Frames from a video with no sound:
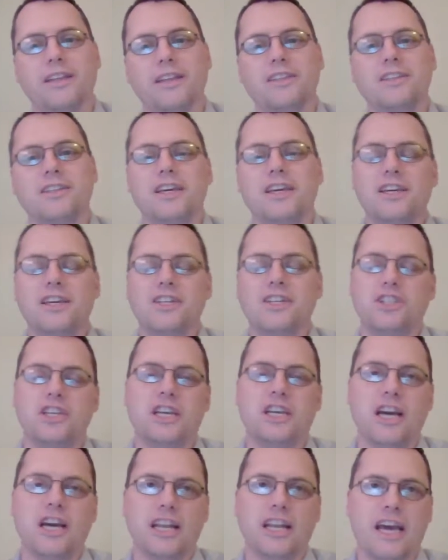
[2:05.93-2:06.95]
and she
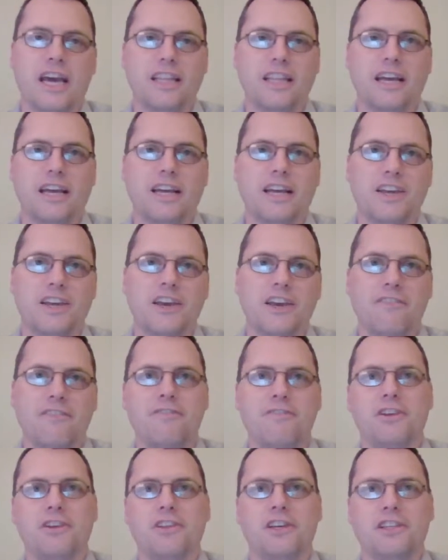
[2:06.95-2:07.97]
kind of had that gut
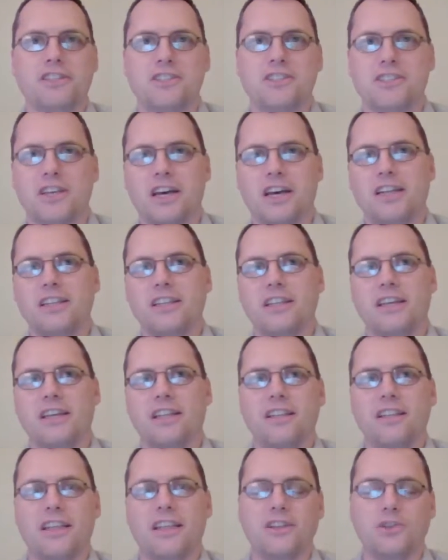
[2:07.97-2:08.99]
feeling inside
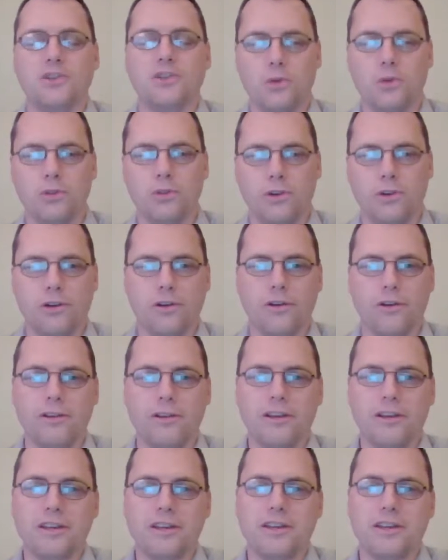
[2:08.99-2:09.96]
that told her